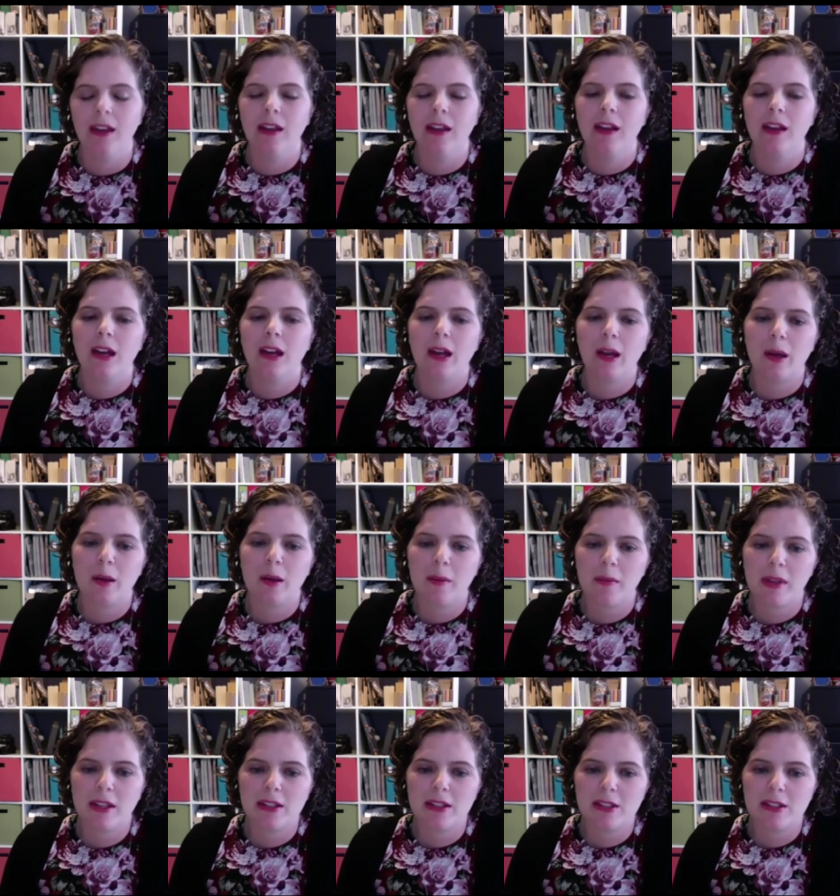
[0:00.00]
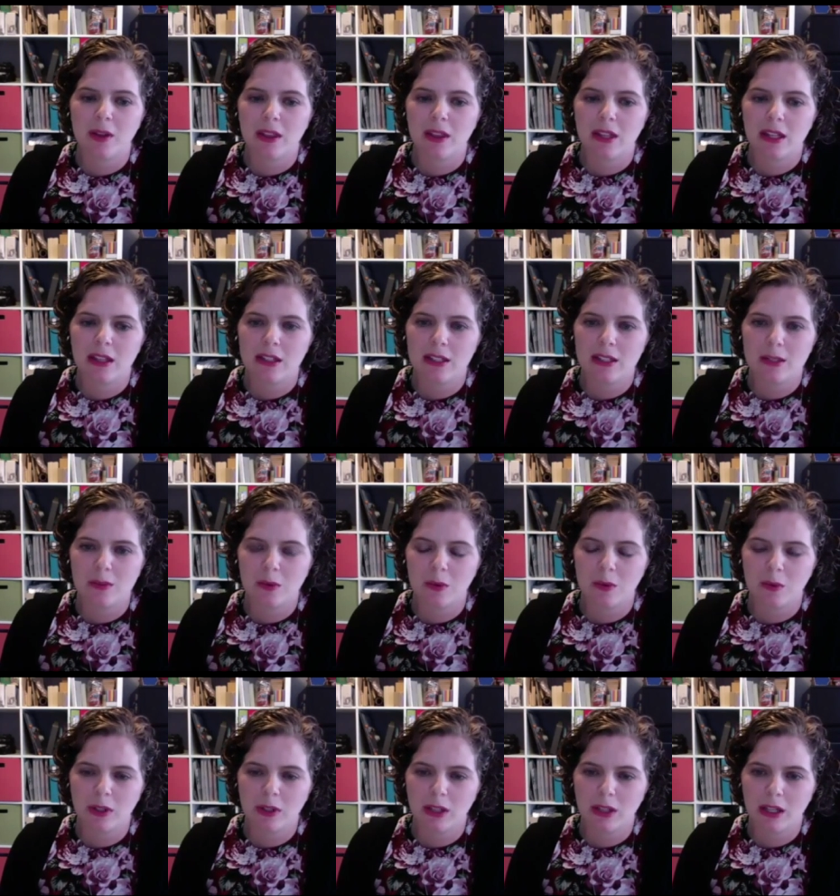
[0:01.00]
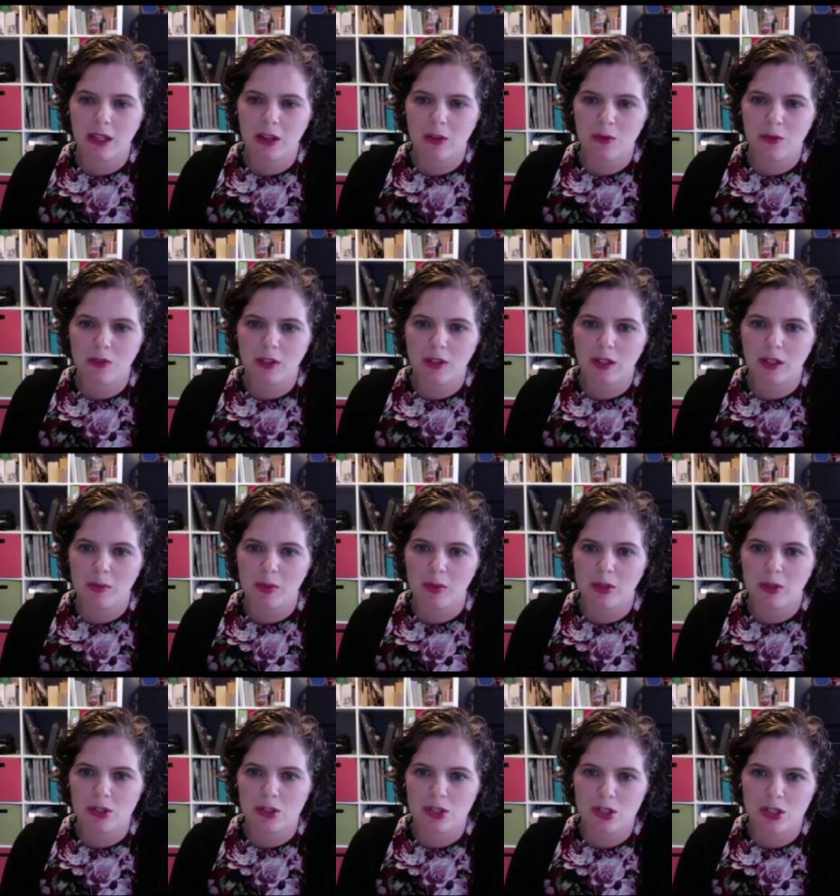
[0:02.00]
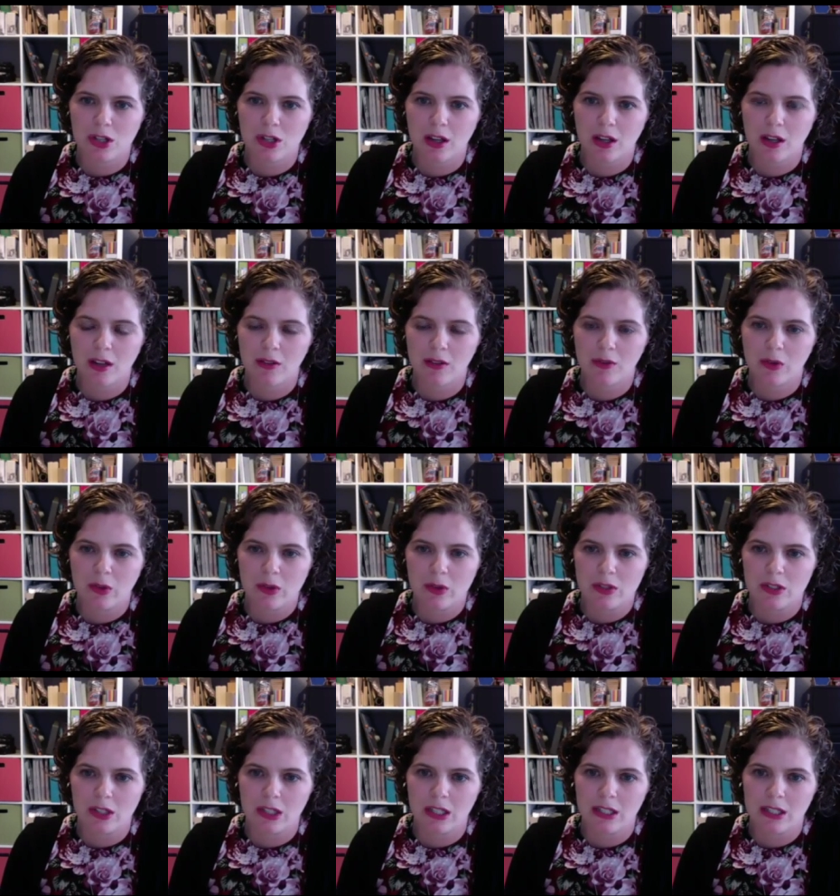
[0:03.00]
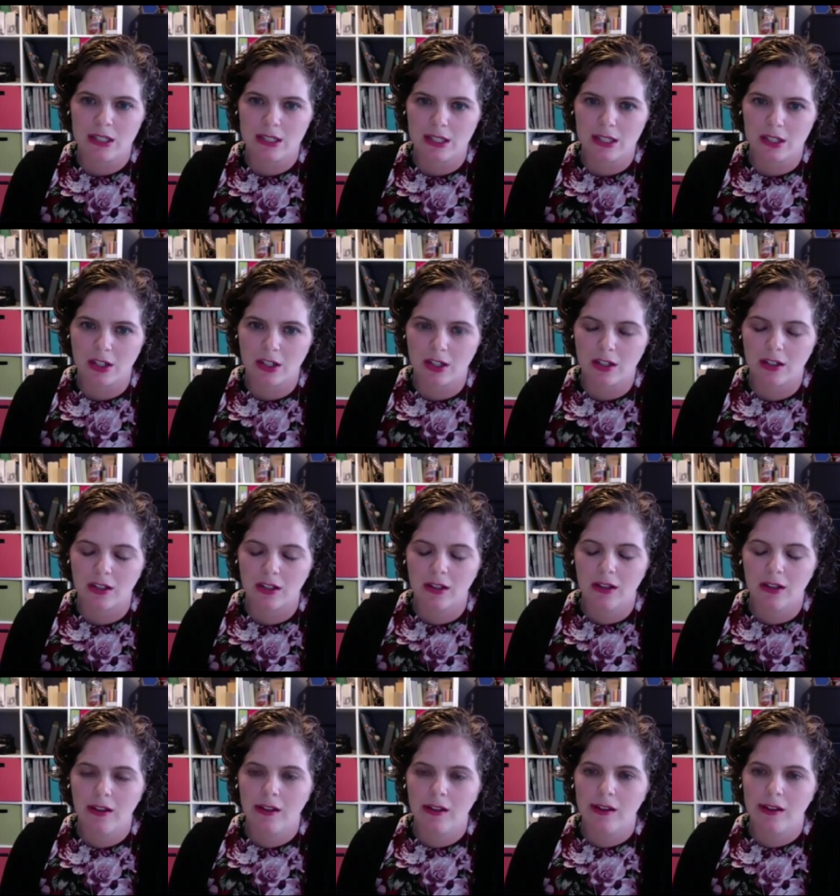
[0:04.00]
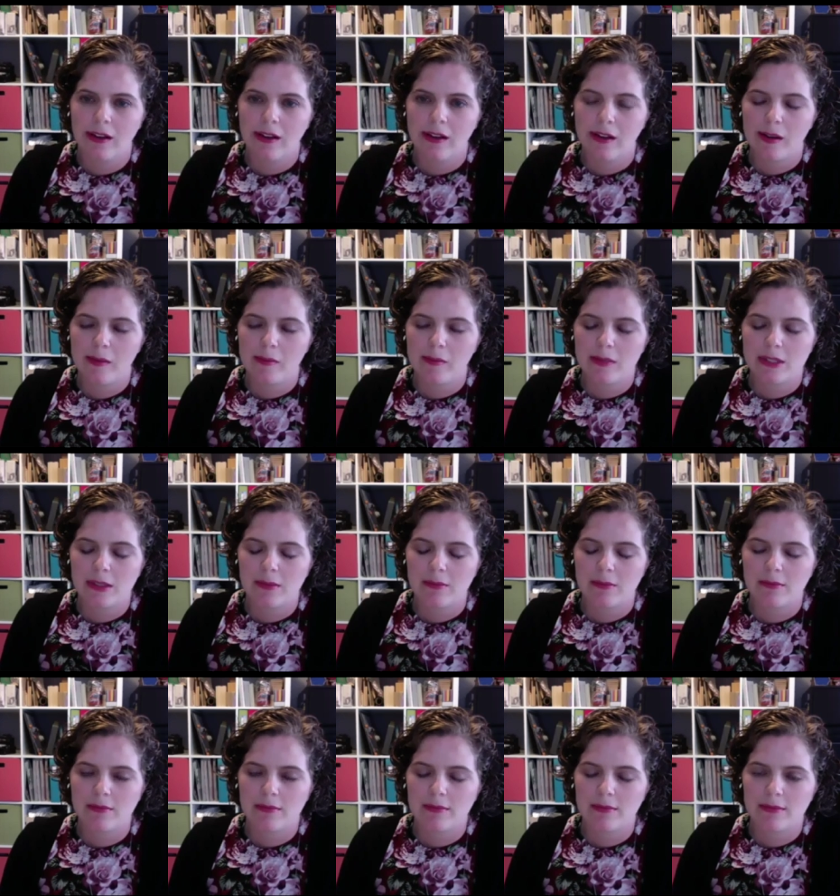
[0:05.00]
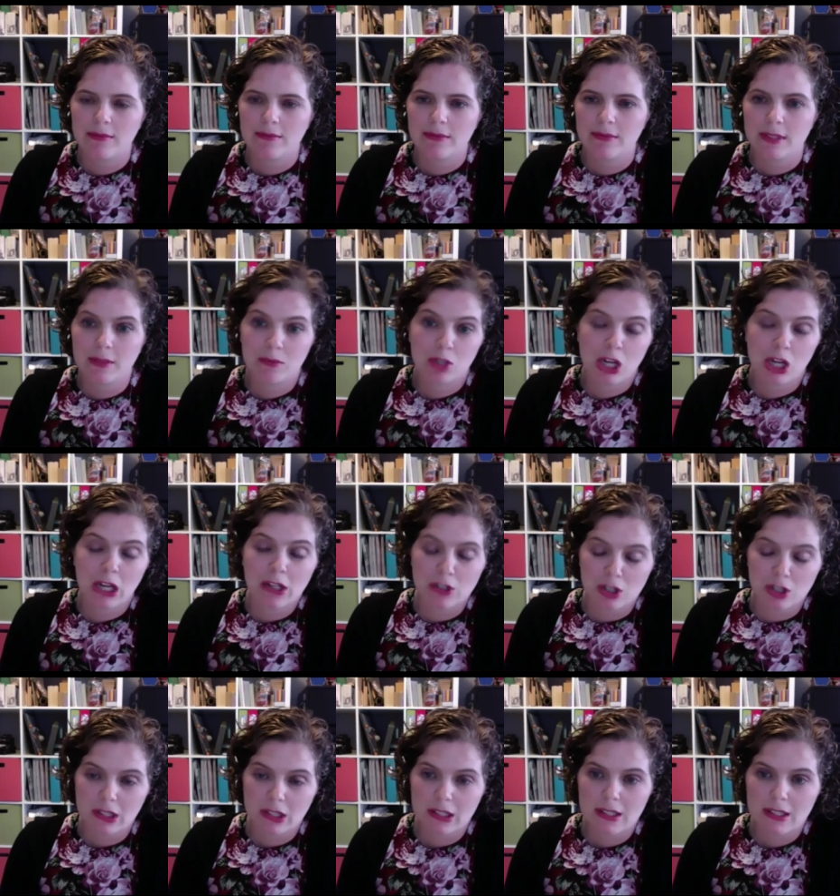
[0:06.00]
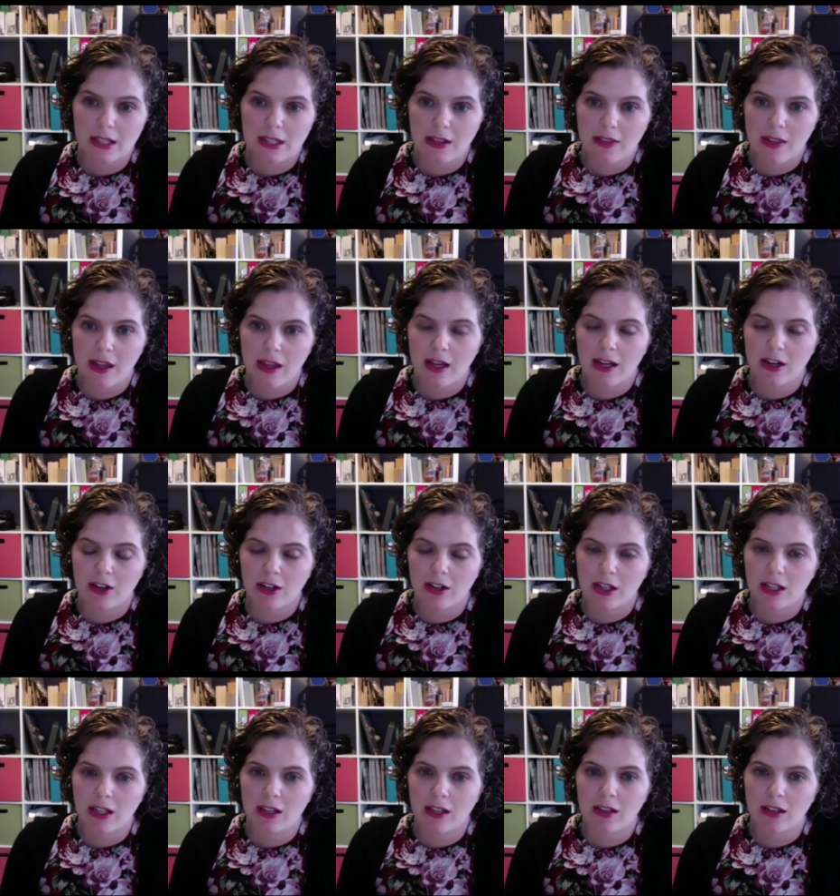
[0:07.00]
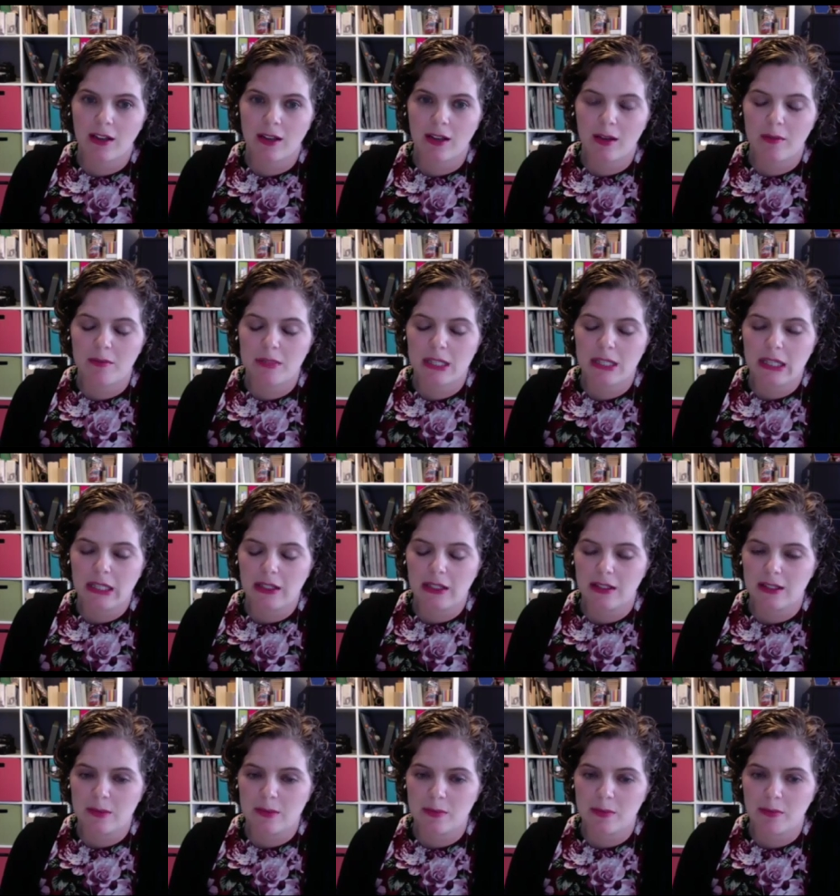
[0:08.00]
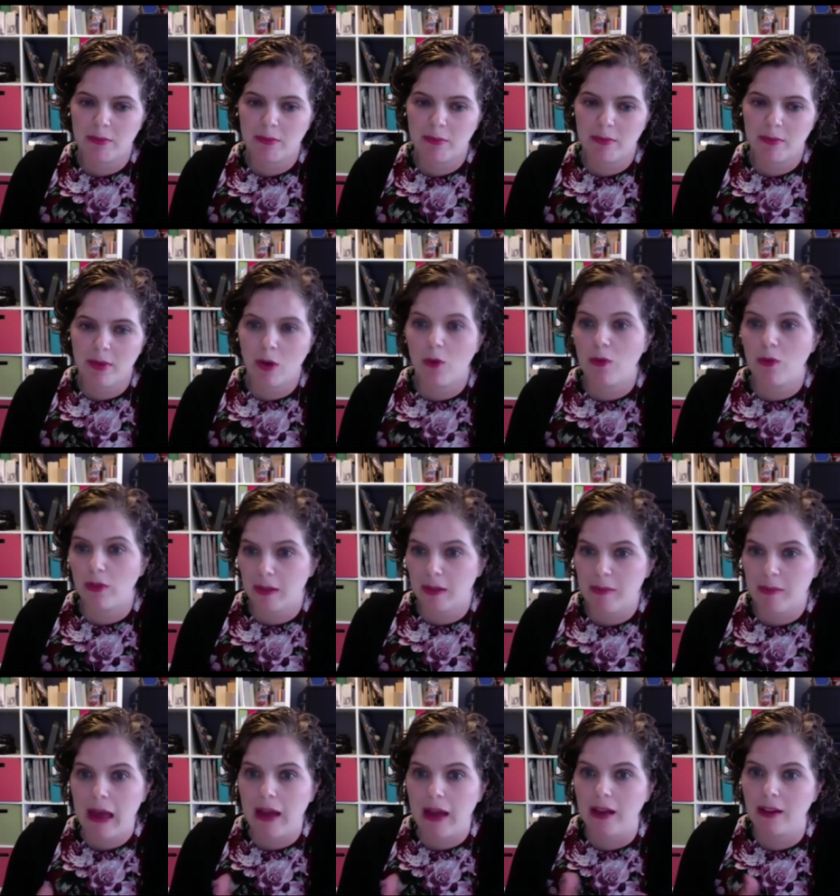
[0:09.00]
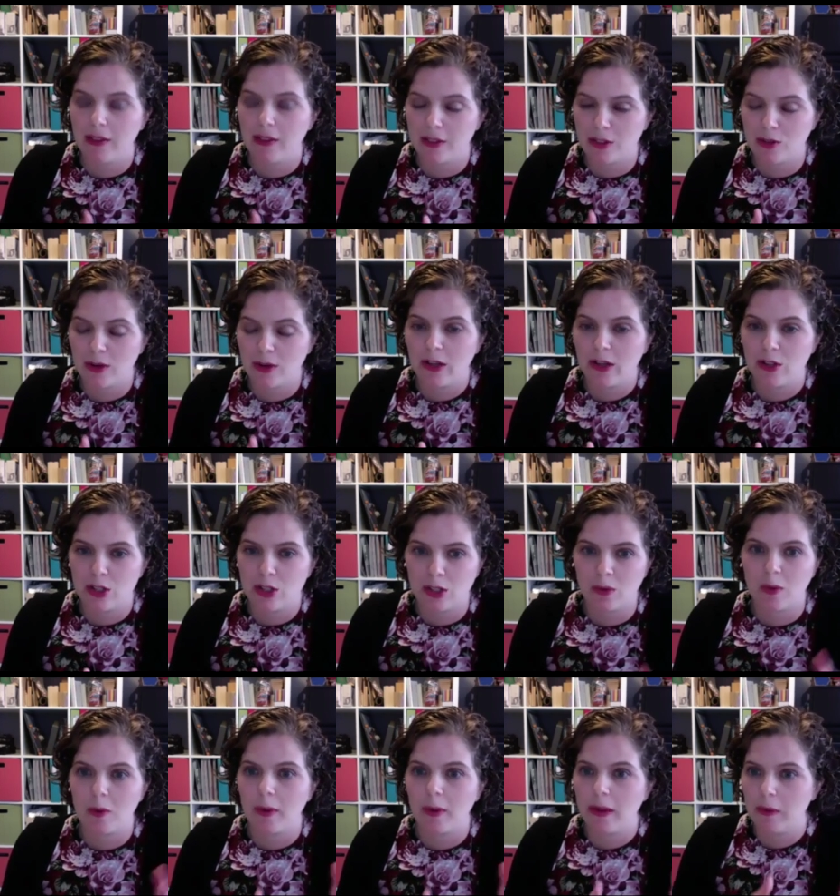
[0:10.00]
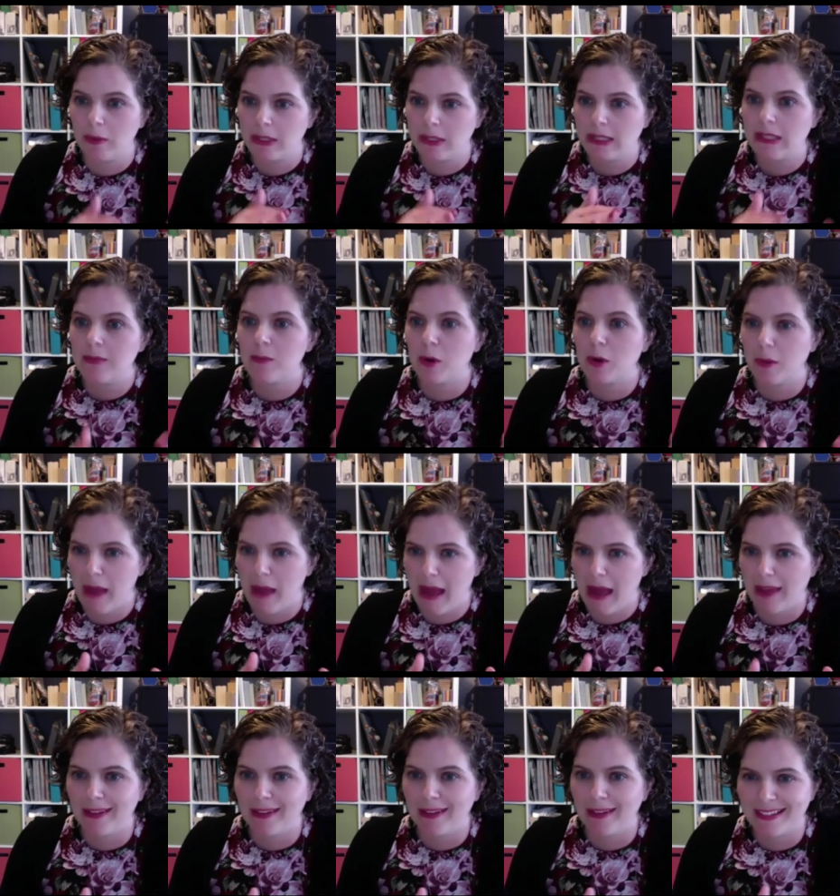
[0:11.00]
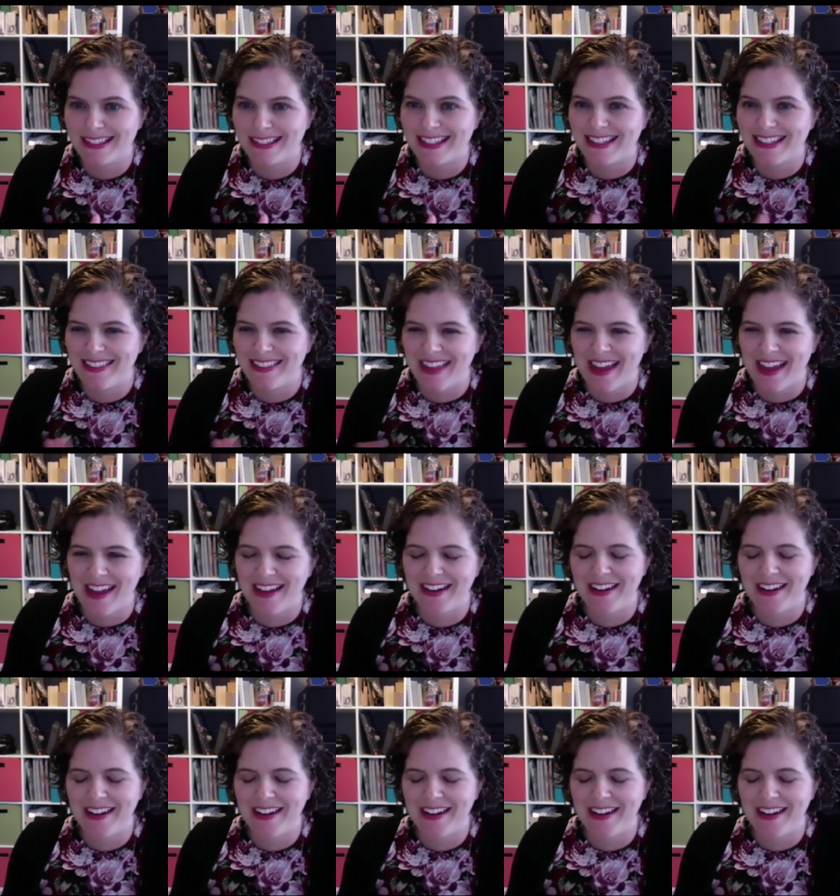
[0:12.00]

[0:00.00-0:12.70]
And so I think this will really hopefully push folks to consider some changes in that area to get us hopefully back in the direction where we see more balance in that